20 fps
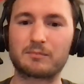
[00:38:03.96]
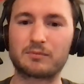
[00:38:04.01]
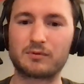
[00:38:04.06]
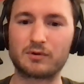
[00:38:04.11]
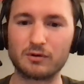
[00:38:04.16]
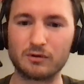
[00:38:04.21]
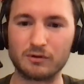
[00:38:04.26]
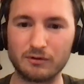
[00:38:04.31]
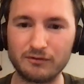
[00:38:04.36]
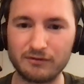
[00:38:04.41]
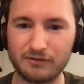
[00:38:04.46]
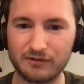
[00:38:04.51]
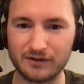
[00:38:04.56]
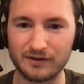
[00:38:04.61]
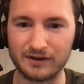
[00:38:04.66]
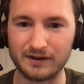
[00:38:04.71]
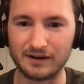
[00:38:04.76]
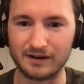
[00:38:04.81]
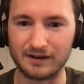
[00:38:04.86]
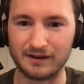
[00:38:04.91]
proof
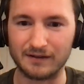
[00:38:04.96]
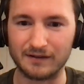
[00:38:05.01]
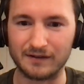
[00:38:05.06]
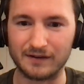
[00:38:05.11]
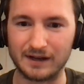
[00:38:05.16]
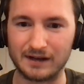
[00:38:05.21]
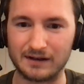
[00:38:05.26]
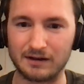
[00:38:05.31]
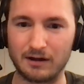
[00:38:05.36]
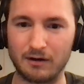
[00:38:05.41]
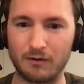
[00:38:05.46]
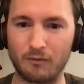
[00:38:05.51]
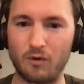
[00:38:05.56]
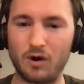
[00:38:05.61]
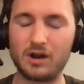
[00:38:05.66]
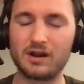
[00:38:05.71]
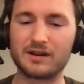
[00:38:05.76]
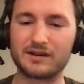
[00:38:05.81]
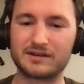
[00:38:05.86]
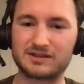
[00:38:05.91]
that a
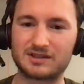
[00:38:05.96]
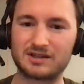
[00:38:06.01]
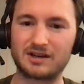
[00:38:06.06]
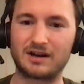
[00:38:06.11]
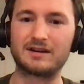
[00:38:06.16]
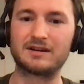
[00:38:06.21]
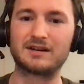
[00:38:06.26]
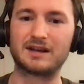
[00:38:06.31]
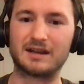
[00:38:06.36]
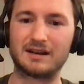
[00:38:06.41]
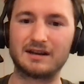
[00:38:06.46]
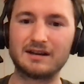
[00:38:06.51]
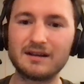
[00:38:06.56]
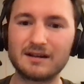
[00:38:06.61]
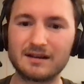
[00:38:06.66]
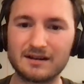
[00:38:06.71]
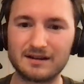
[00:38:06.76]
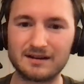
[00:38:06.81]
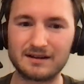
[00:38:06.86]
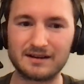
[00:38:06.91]
wallet signed in
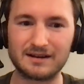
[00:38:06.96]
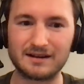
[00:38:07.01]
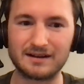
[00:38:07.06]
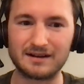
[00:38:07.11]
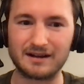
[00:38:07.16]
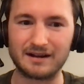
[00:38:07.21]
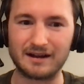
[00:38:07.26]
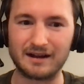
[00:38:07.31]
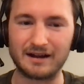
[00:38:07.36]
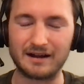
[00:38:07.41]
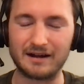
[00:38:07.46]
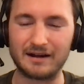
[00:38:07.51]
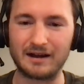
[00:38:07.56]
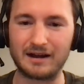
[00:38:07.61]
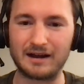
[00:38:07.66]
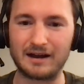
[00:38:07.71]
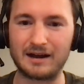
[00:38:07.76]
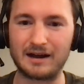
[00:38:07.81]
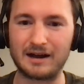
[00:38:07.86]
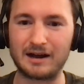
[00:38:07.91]

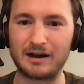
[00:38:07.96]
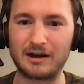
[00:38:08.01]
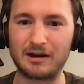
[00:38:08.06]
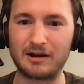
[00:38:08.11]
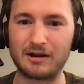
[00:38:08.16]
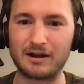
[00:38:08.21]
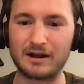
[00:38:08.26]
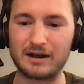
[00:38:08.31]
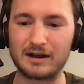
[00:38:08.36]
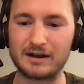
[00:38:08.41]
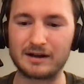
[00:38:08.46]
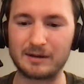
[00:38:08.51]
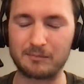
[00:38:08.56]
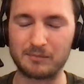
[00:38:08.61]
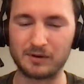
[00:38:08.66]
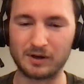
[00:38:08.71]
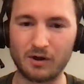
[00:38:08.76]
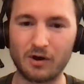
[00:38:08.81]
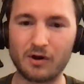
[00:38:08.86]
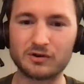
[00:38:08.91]
that
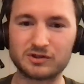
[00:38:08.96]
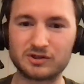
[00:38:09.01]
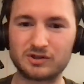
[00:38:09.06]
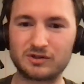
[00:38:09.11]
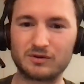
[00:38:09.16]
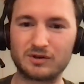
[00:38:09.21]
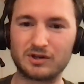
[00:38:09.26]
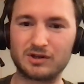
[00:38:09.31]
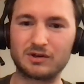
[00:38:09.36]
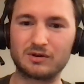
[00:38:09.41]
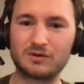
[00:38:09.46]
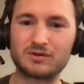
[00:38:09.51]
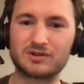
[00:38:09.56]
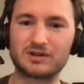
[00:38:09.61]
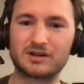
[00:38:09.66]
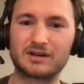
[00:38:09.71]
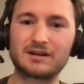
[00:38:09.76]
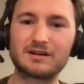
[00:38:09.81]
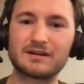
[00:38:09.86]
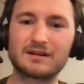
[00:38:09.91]
belongs to the
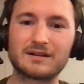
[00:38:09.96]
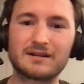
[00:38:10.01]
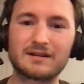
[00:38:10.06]
user